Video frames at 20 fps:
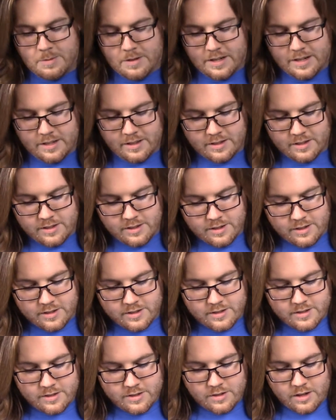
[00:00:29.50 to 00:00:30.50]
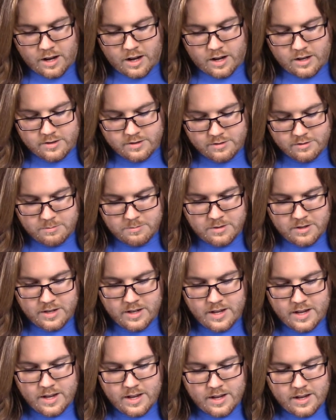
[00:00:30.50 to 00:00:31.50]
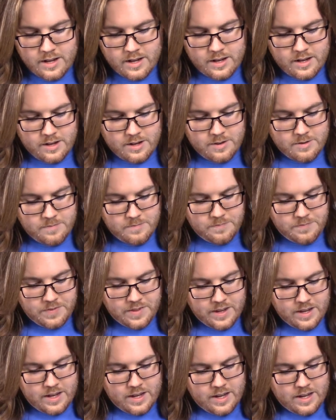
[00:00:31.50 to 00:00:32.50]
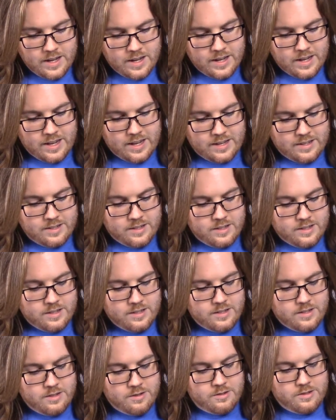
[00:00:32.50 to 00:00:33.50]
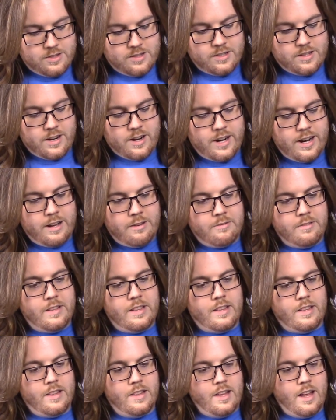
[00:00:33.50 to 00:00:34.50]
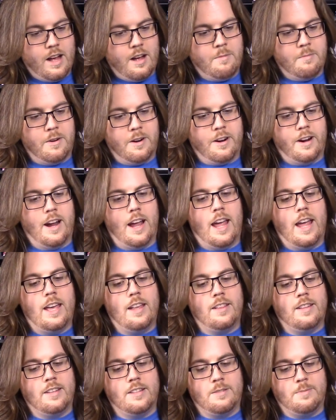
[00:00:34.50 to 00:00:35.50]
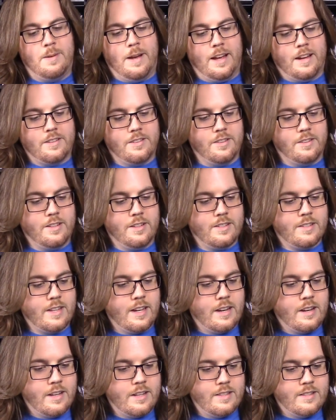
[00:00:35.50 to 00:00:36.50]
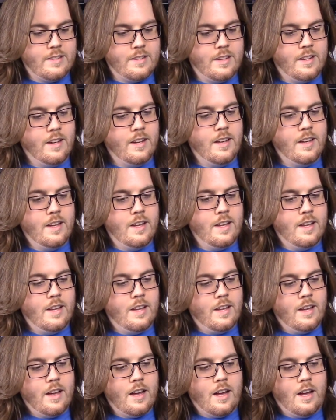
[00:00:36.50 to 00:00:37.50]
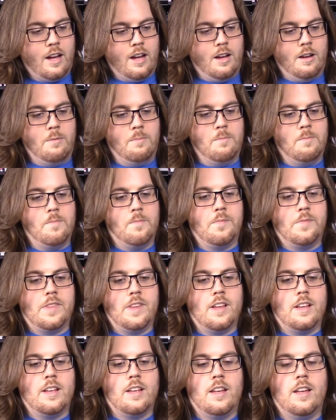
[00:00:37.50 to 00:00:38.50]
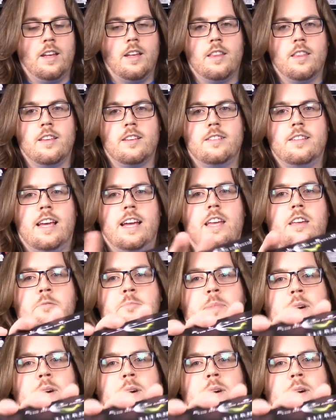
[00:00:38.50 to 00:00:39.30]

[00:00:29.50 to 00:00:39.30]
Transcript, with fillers: but it looks awesome. I see aliens. I'm excited. Yeah, so we'll start out with um, our aliens pack. So it looks like it's a um, the second